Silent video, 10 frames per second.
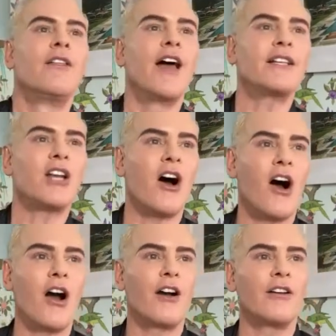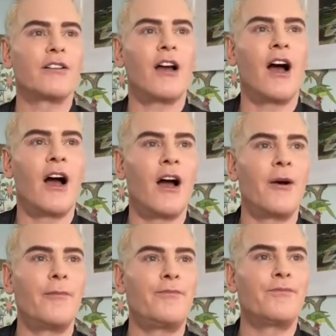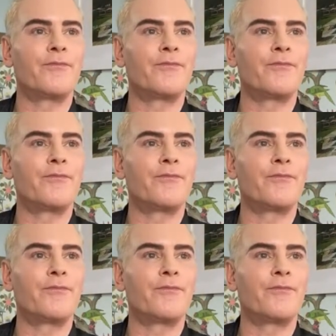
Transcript: That's hard. I